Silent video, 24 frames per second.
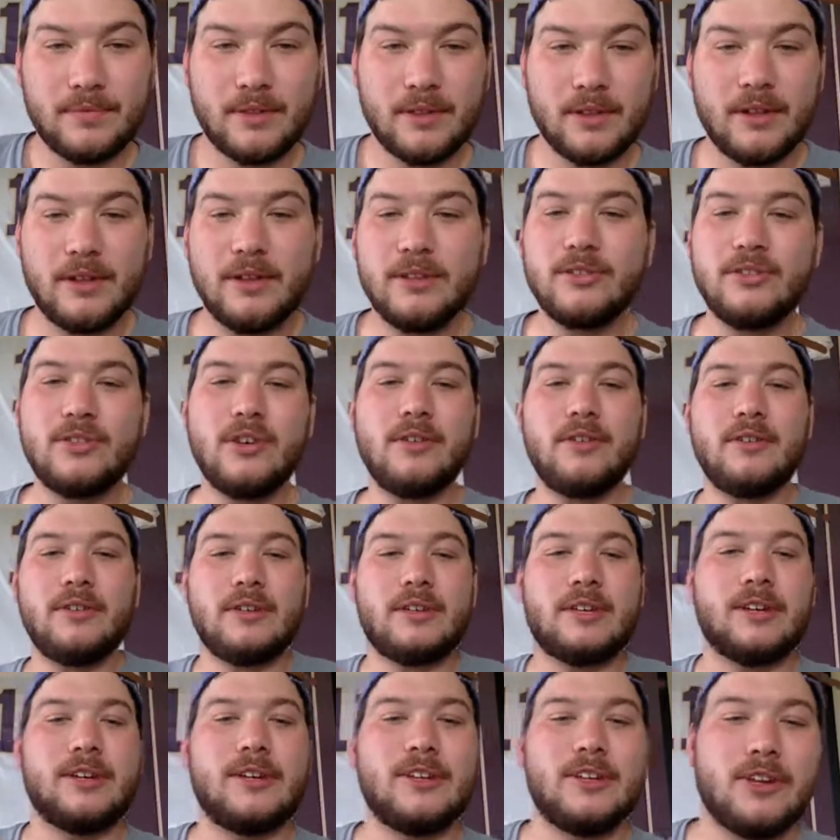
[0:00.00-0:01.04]
let's yeah. go.
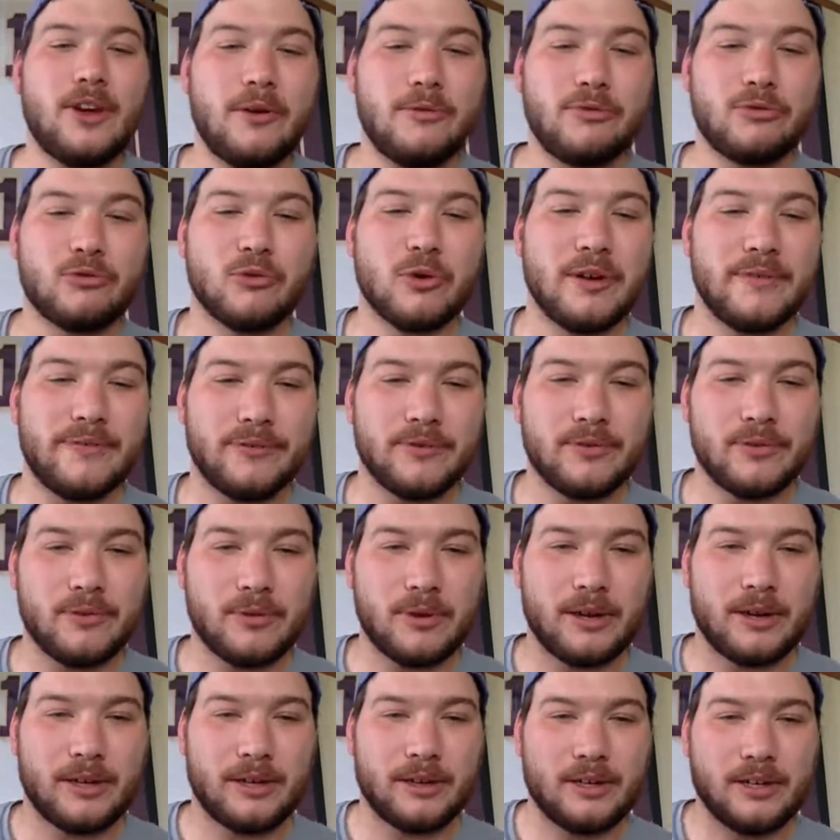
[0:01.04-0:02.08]
Can you go three for
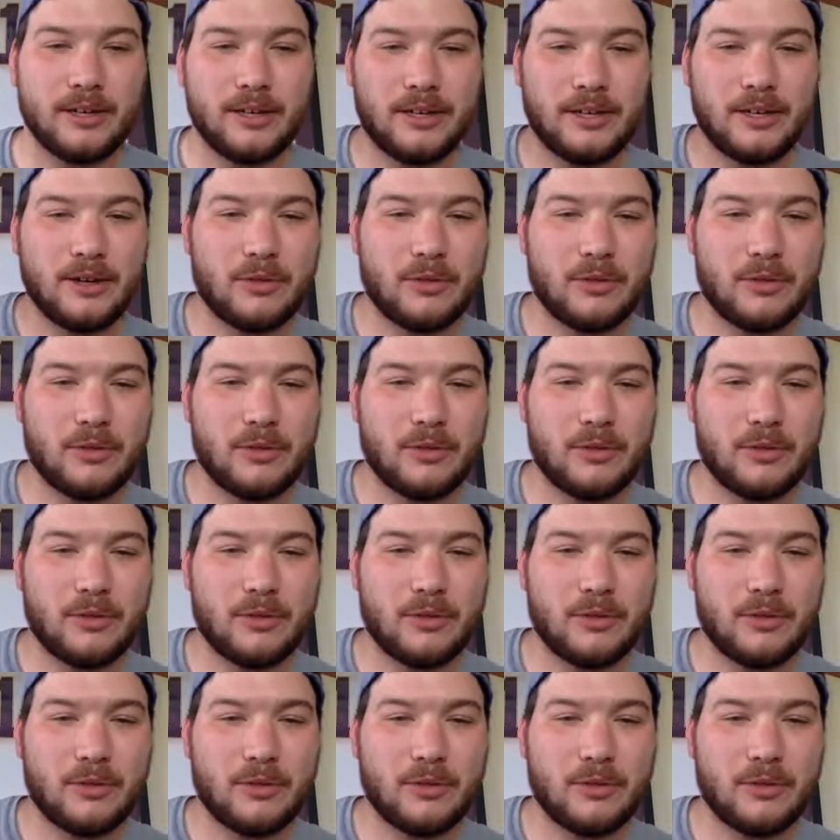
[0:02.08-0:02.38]
three? Can you